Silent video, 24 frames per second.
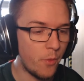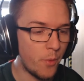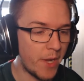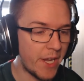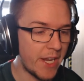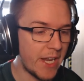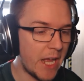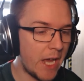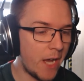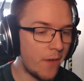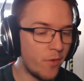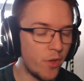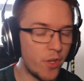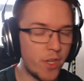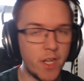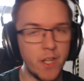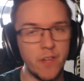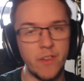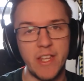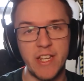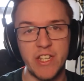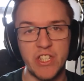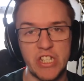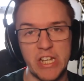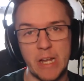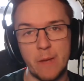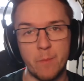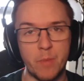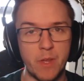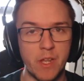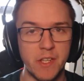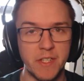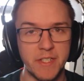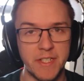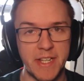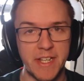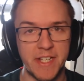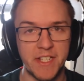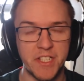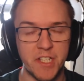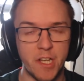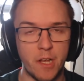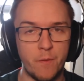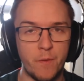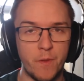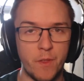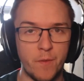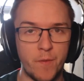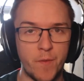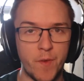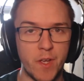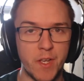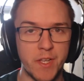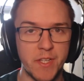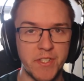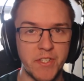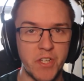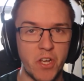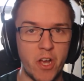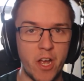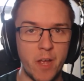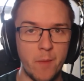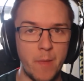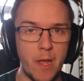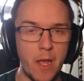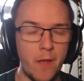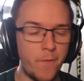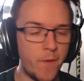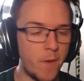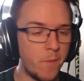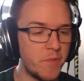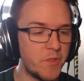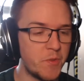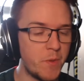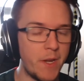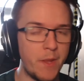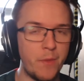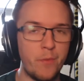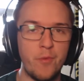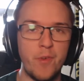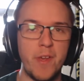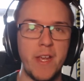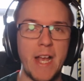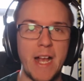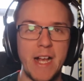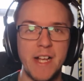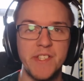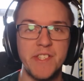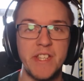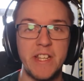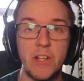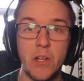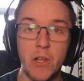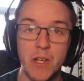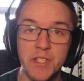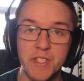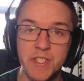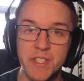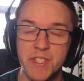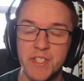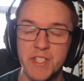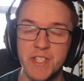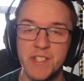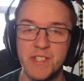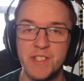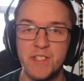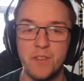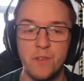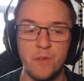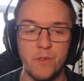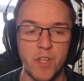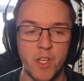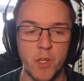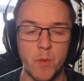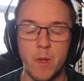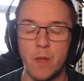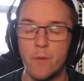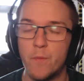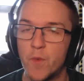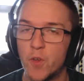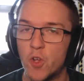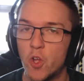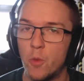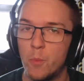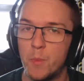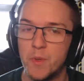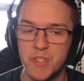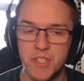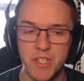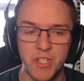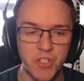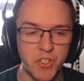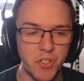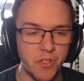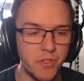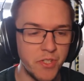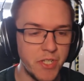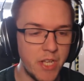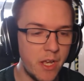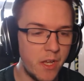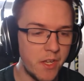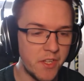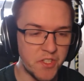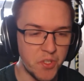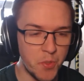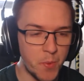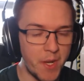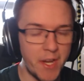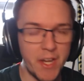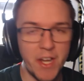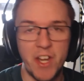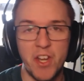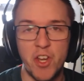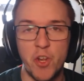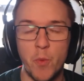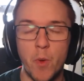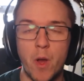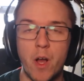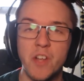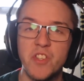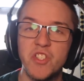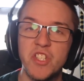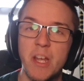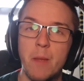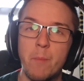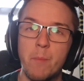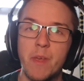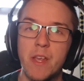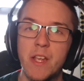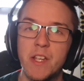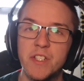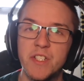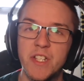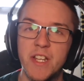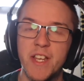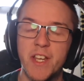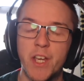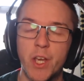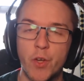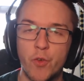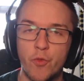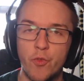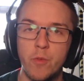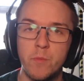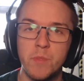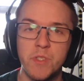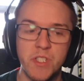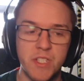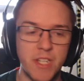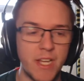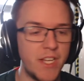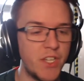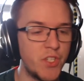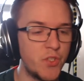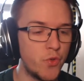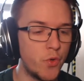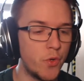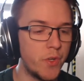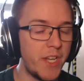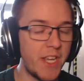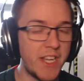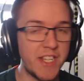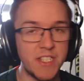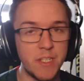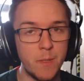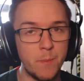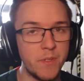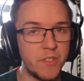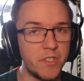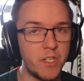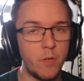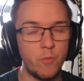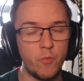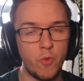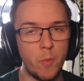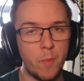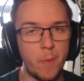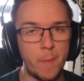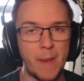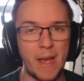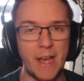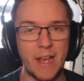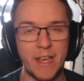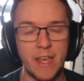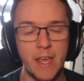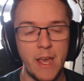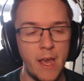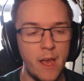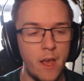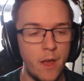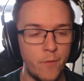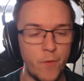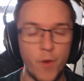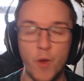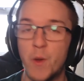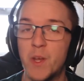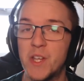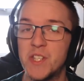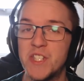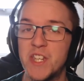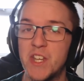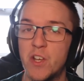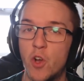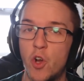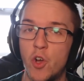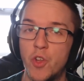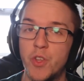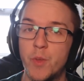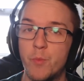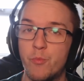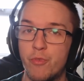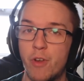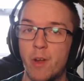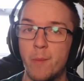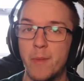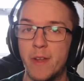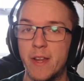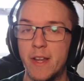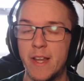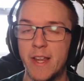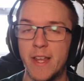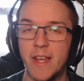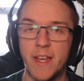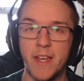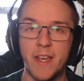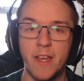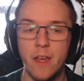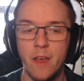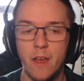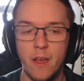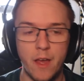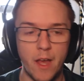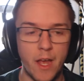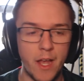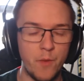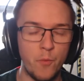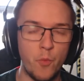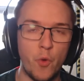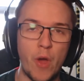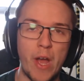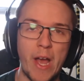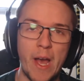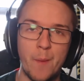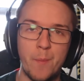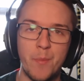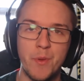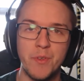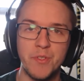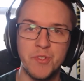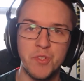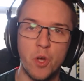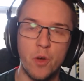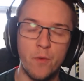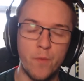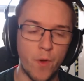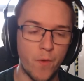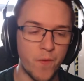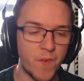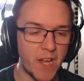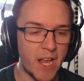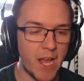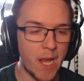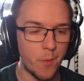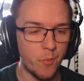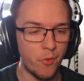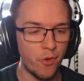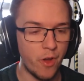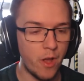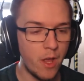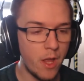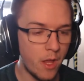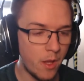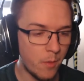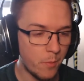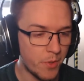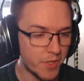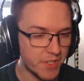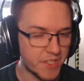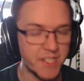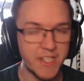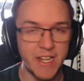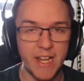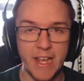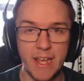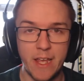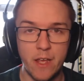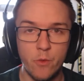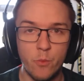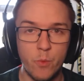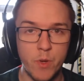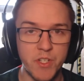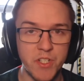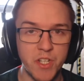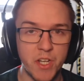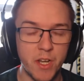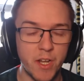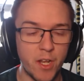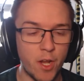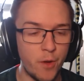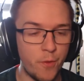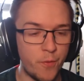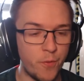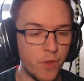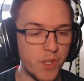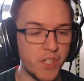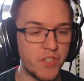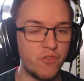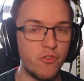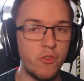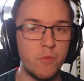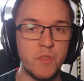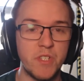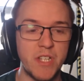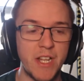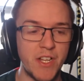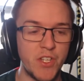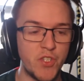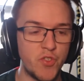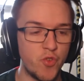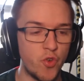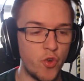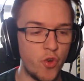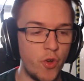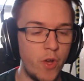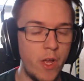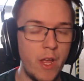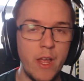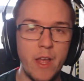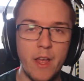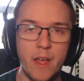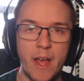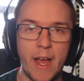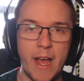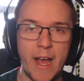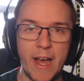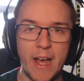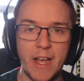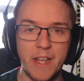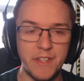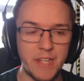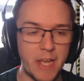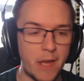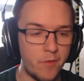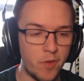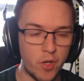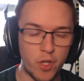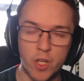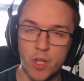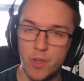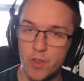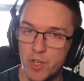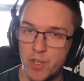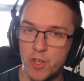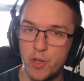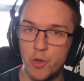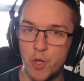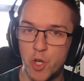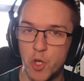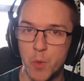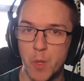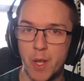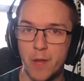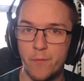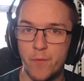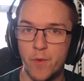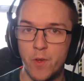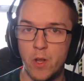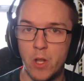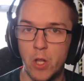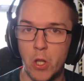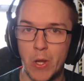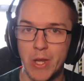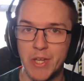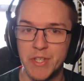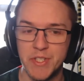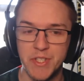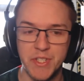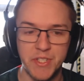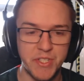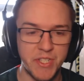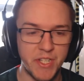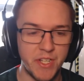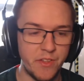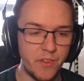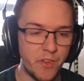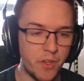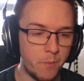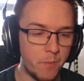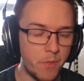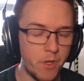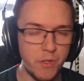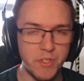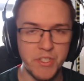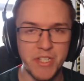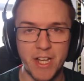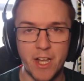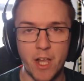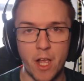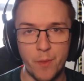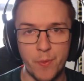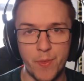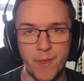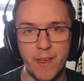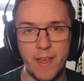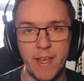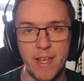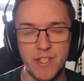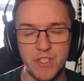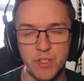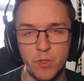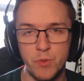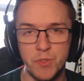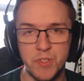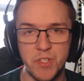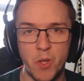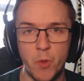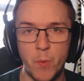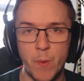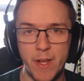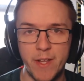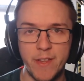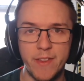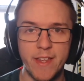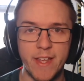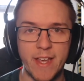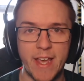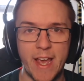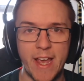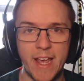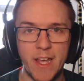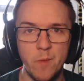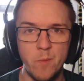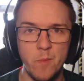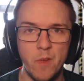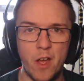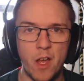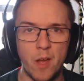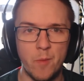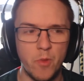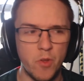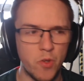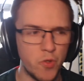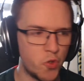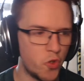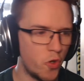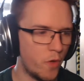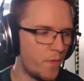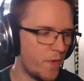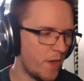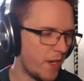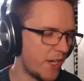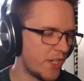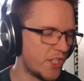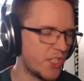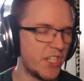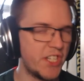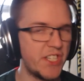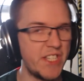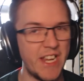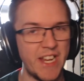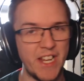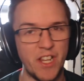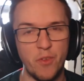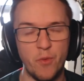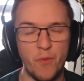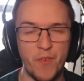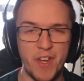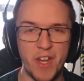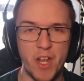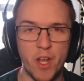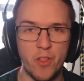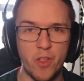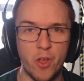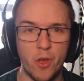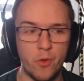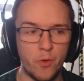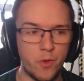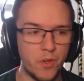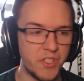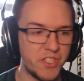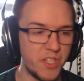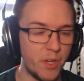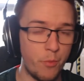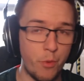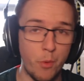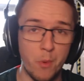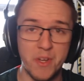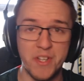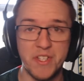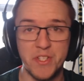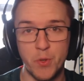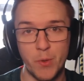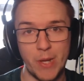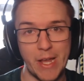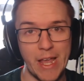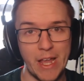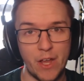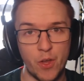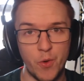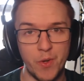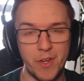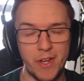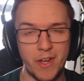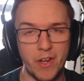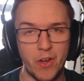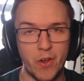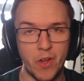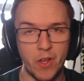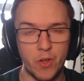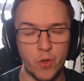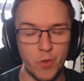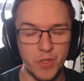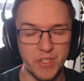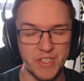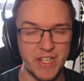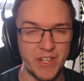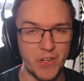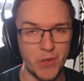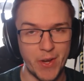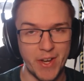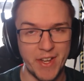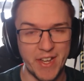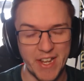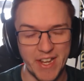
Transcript: we're going to have a look at the Champions League stuff for the first time. FM23 has the licenses to the UEFA competitions, so we're going to do our Champions League group stage draw. Next episode we'll be back focusing on the Premier League and what happened sort of off camera, but today we're just going to go through this group stage draw and have a look at the new UEFA licensing. The music, I think, is also in the game. I'm not sure if it'll actually stay in the video, though, because it'll probably still get content